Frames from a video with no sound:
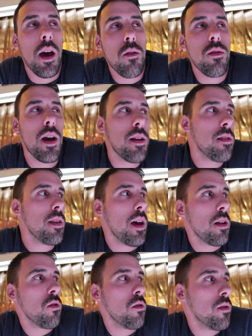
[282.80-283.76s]
How to answer
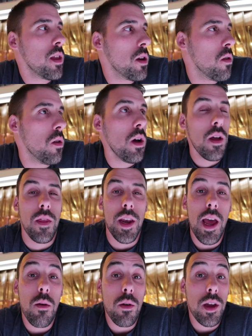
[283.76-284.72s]
that, I don't really know. The
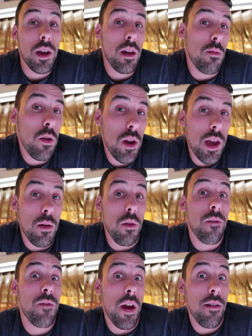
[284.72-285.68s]
networking community
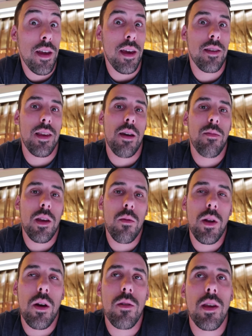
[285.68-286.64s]
were very
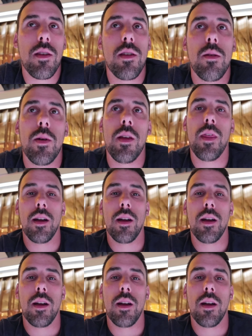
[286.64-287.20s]
accepting when I was at SEMA.